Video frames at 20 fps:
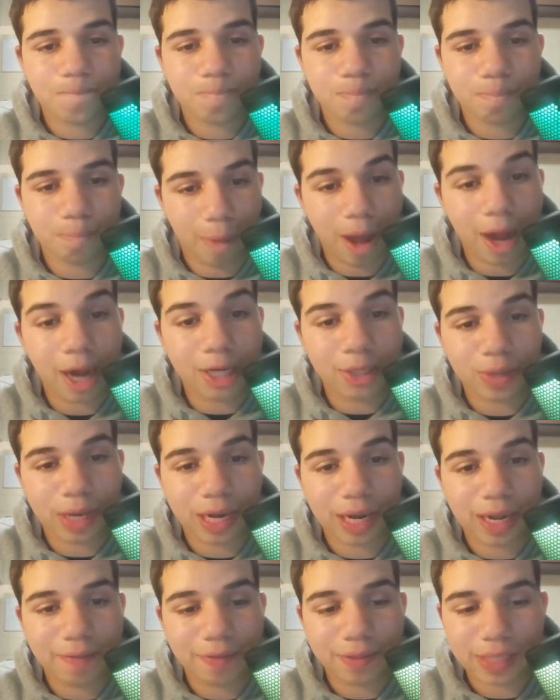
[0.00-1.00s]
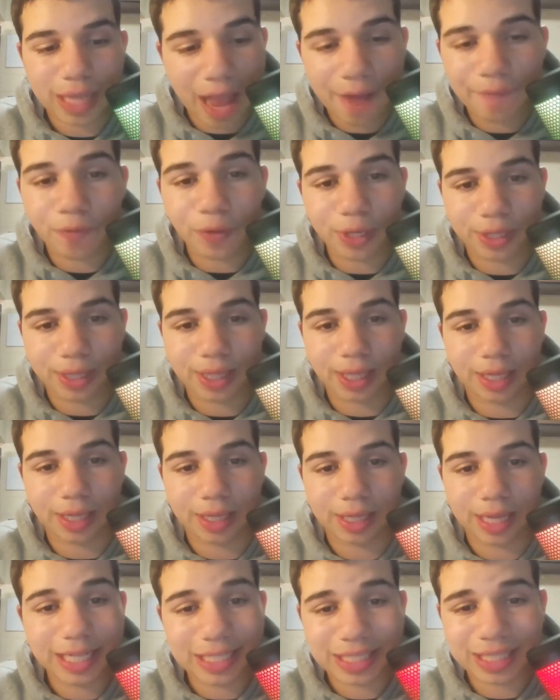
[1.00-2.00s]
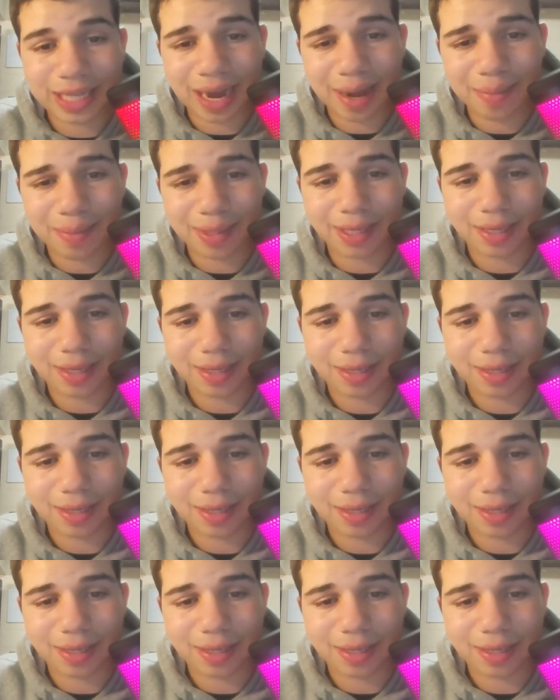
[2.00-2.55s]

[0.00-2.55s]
Mock drafts, everything. It's coming.